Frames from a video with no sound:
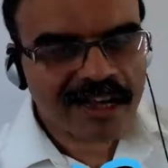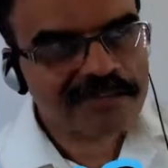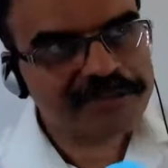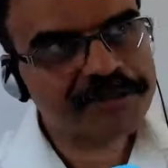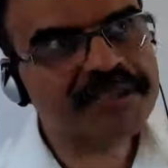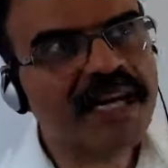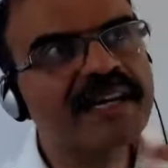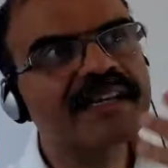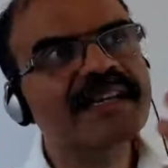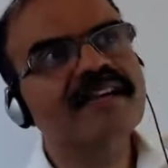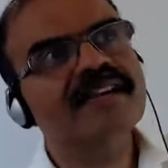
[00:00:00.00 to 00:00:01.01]
to
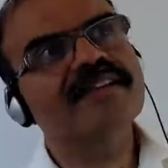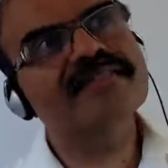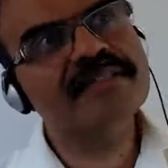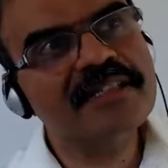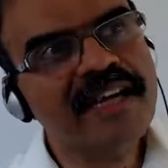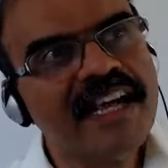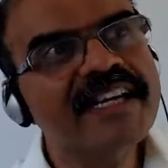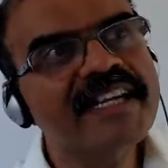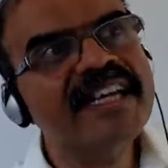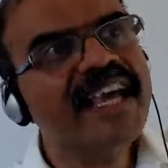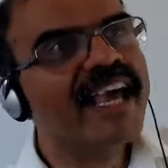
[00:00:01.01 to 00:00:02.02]
sign the
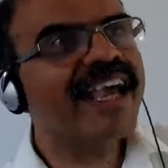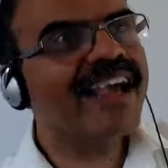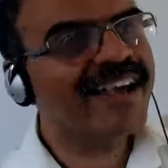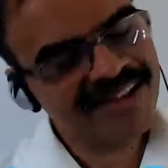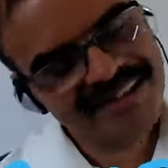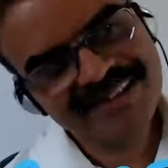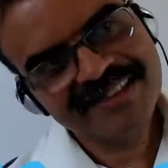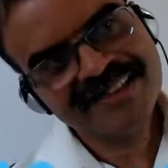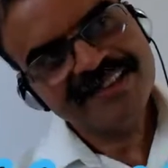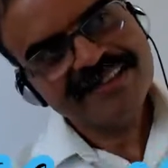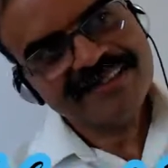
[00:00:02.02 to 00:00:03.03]
NDA,
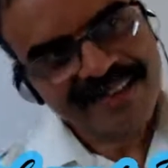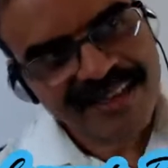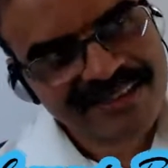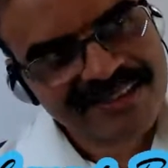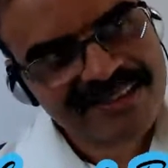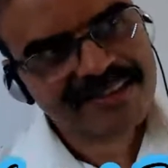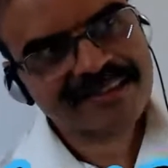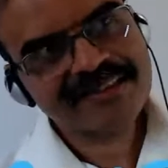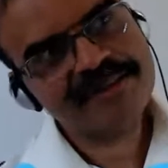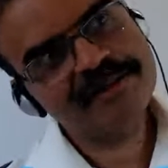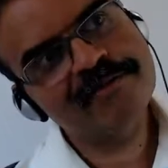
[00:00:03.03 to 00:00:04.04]
and
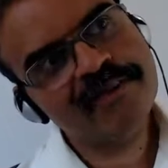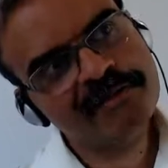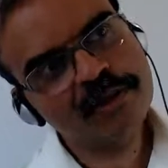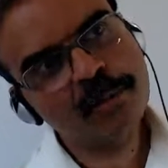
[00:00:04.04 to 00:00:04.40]
we would be